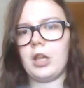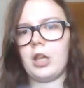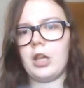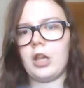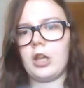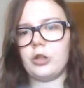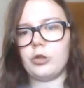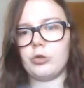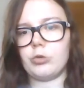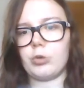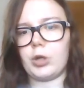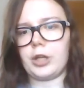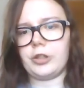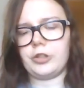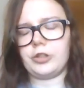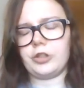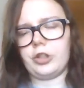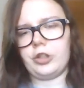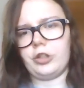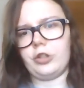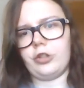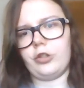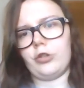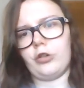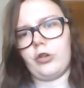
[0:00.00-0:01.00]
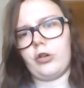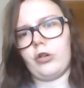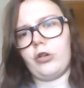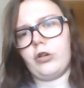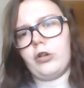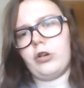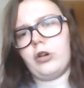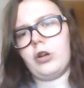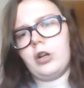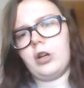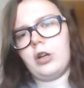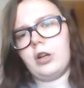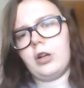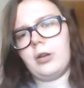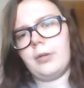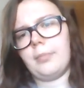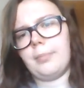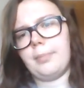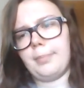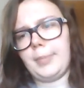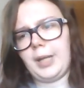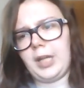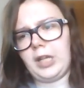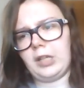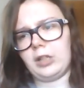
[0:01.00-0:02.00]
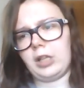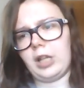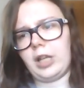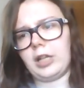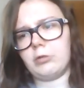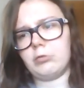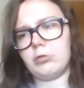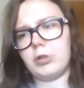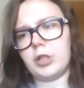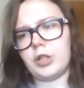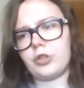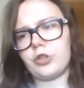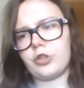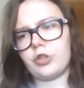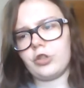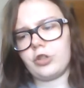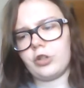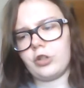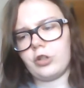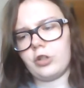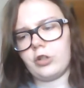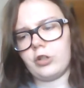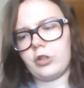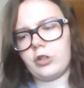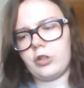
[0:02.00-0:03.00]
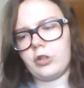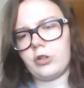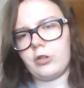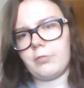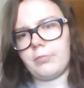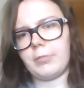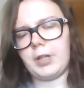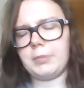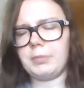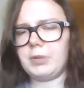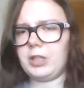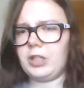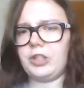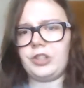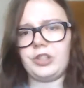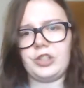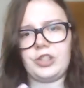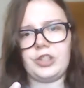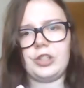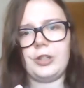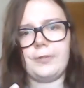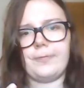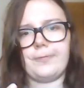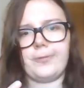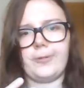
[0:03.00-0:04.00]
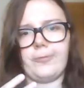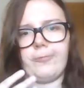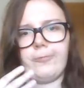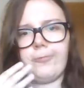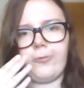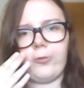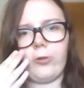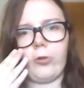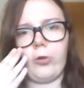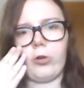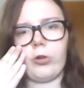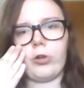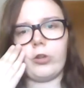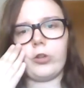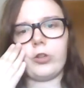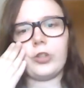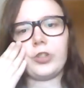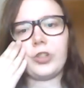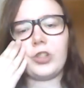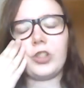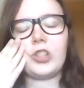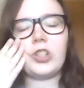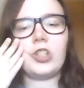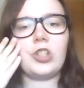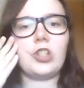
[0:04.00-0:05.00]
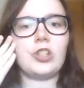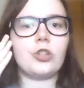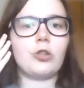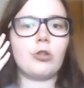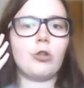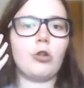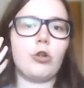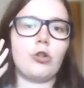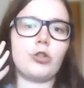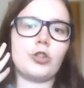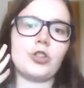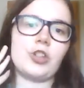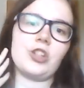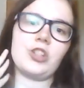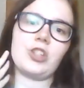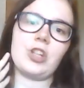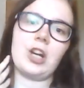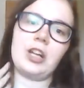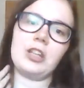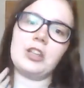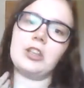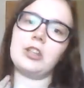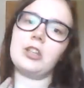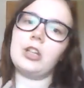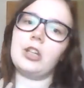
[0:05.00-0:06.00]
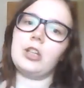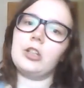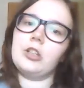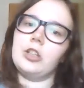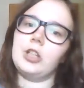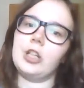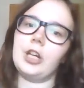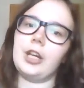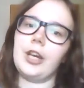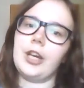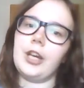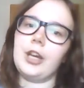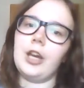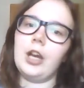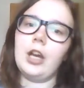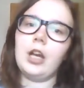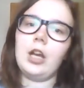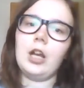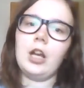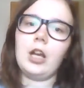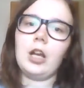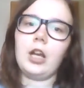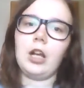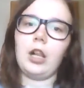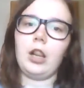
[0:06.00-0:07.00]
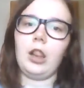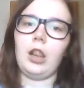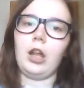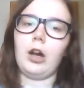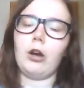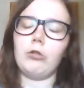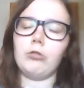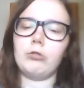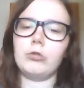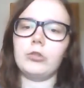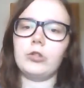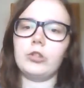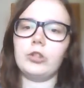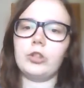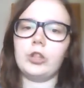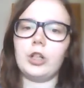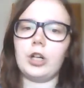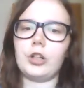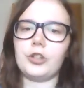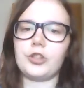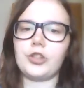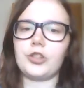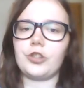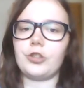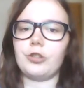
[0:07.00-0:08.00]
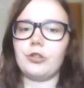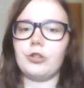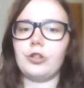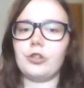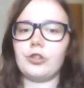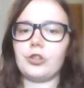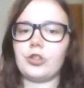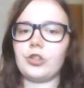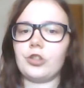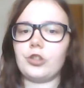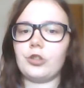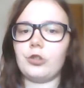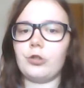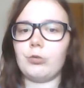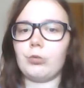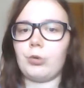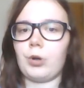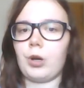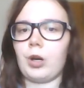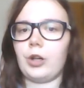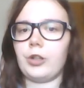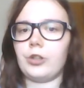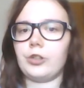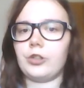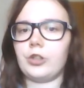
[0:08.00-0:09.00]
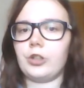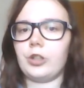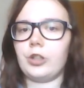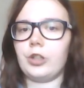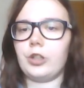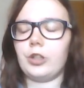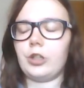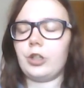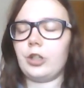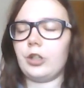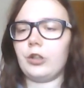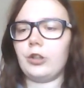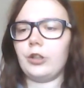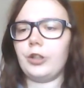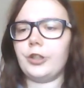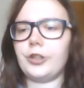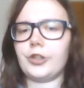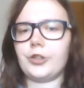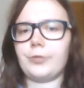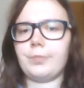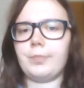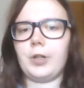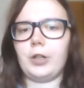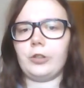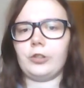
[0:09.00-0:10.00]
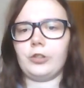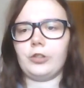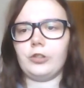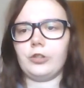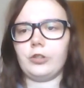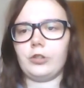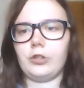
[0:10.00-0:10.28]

you write in your main language. Maybe it's different for CES courses. I think they allow their students to write in English, but